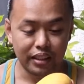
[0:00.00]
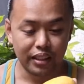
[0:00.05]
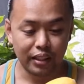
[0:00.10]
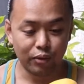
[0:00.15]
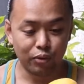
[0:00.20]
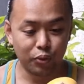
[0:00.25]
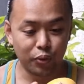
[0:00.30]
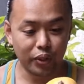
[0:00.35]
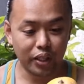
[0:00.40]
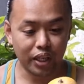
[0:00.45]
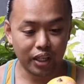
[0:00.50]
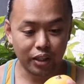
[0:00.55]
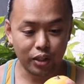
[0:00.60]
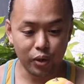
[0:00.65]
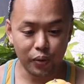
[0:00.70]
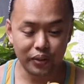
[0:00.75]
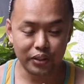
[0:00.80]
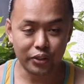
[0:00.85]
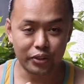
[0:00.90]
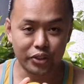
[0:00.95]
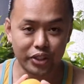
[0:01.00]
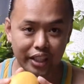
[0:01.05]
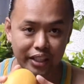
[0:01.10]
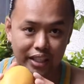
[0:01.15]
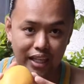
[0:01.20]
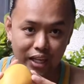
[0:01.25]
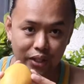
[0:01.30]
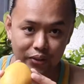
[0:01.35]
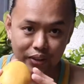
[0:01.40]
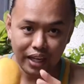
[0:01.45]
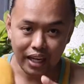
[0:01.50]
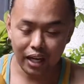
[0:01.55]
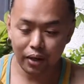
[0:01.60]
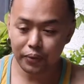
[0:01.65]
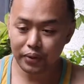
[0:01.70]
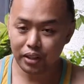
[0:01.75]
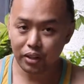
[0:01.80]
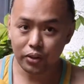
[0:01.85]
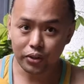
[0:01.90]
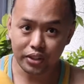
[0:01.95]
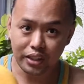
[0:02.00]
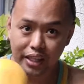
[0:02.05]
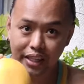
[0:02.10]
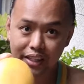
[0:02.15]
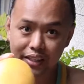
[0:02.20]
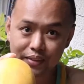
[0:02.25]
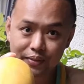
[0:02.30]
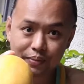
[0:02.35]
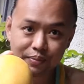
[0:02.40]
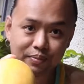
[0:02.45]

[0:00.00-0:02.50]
if we are going to check out how it looks like,